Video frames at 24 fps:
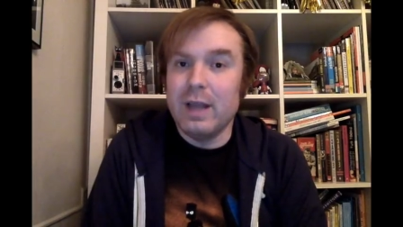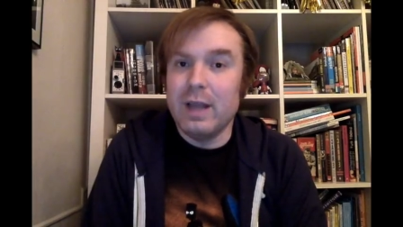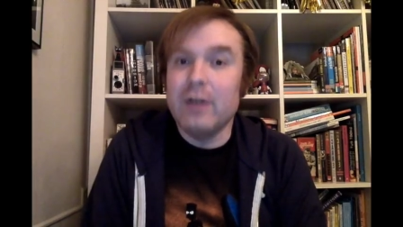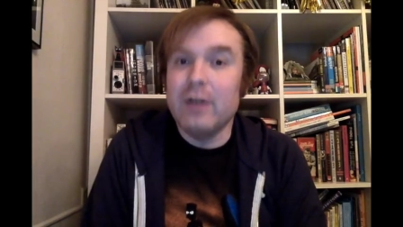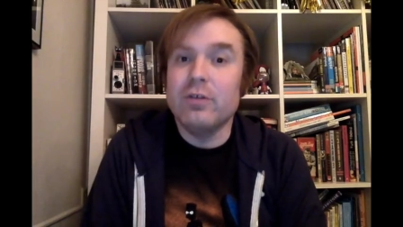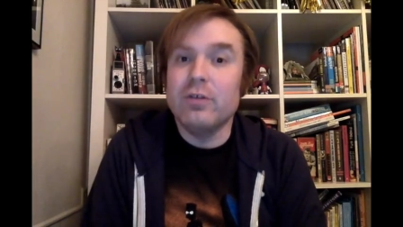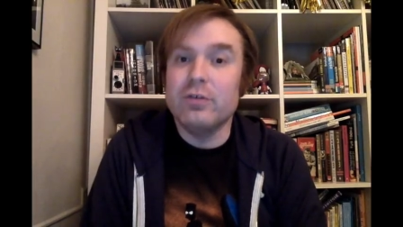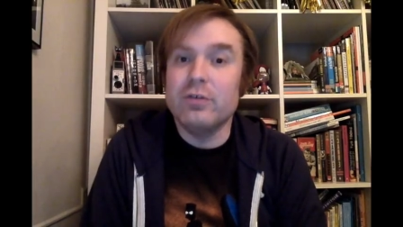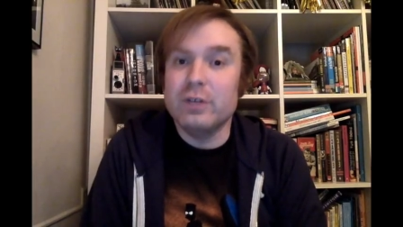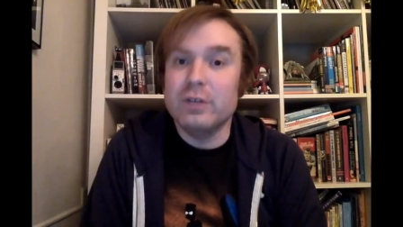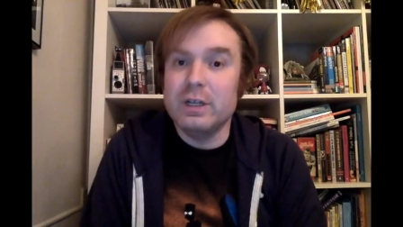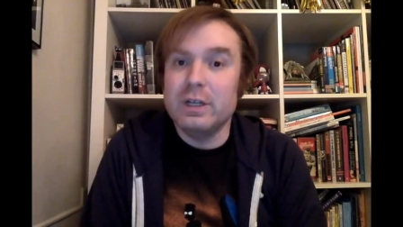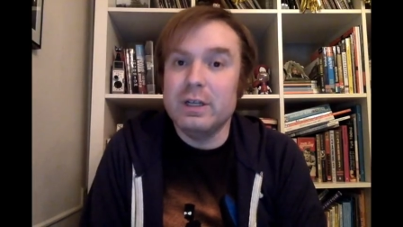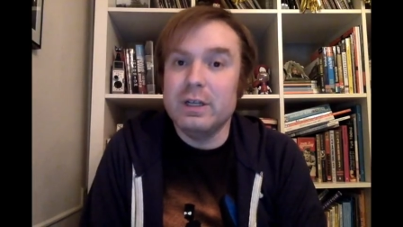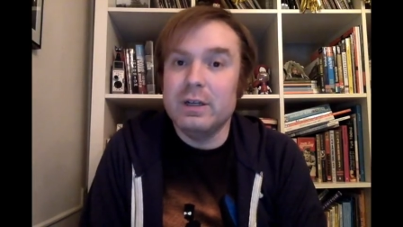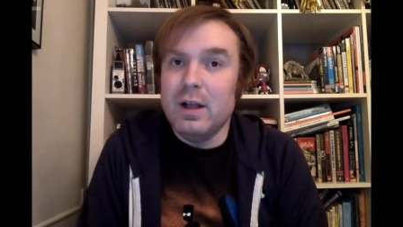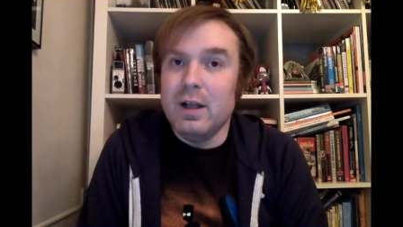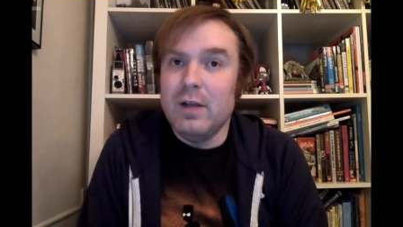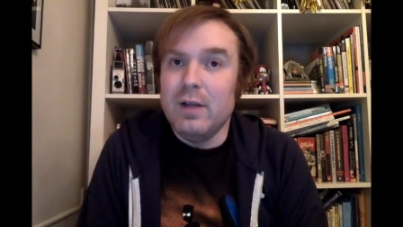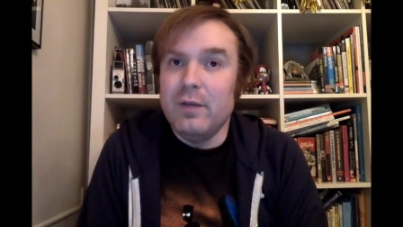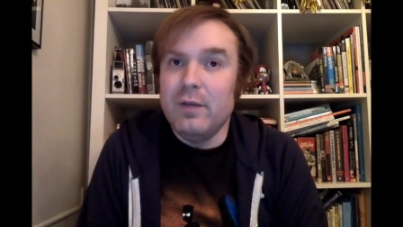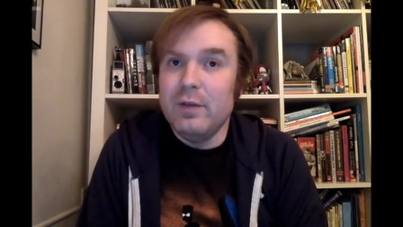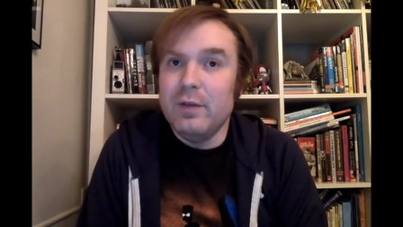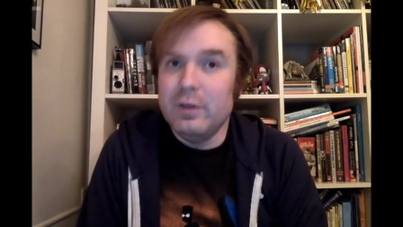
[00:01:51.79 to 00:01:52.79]
energy
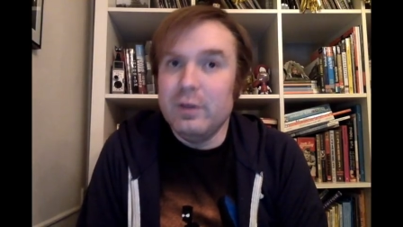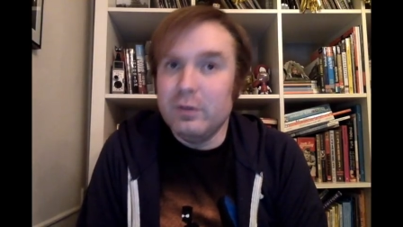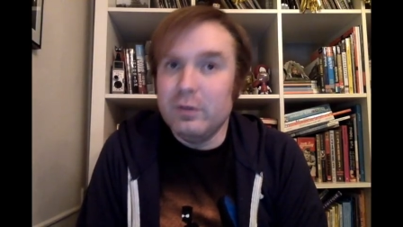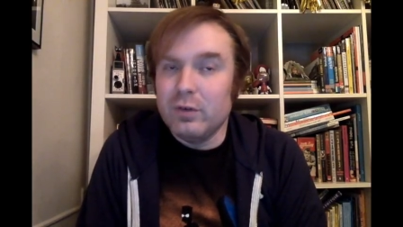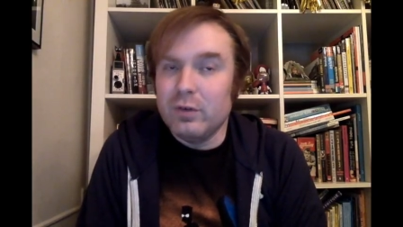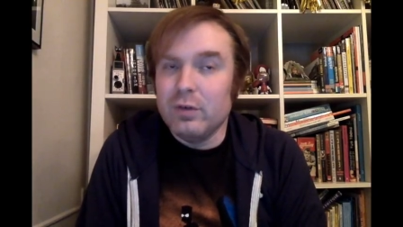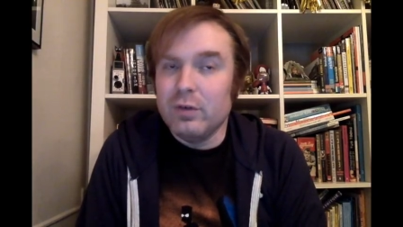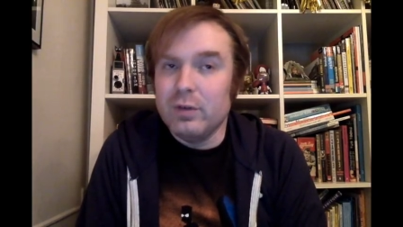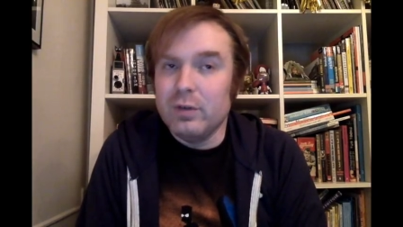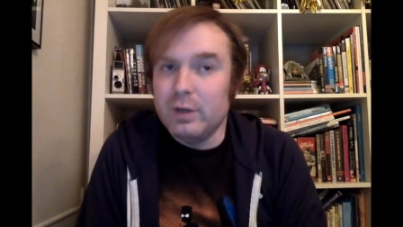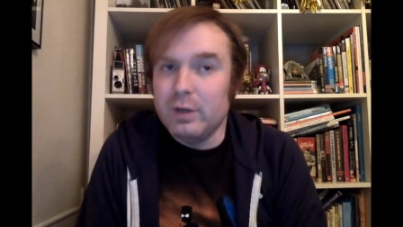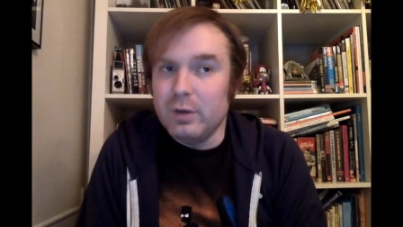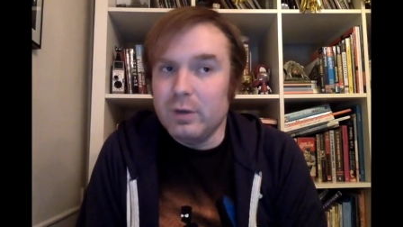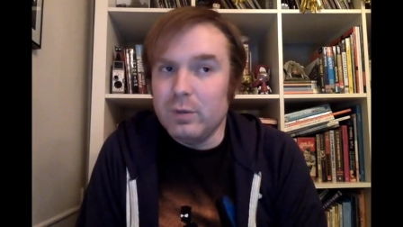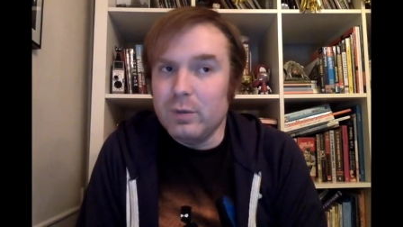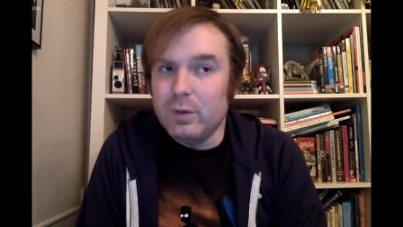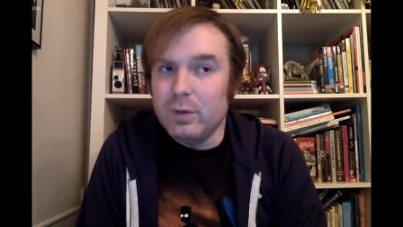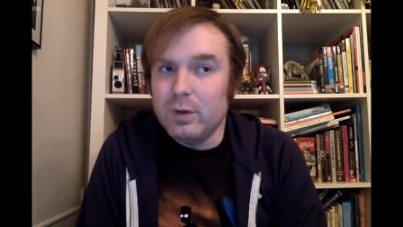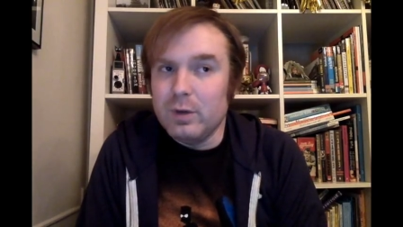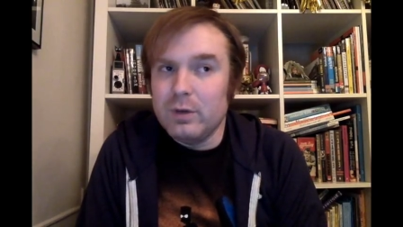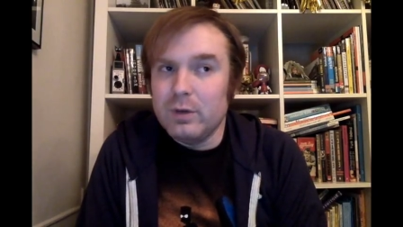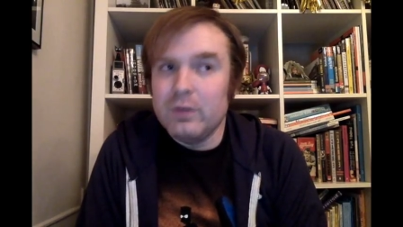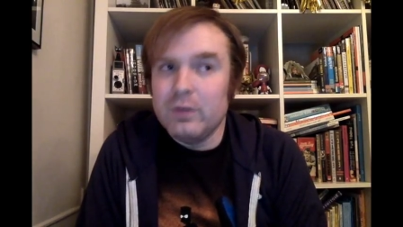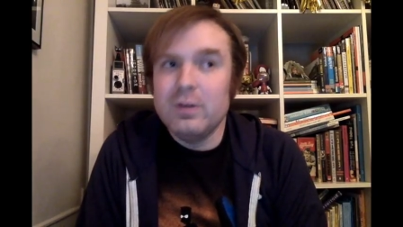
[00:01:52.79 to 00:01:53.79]
of his earlier
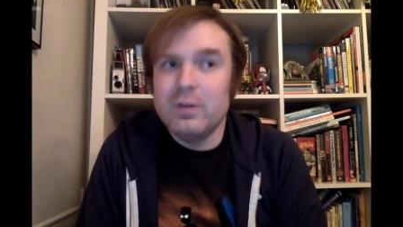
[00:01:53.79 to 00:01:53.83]
works.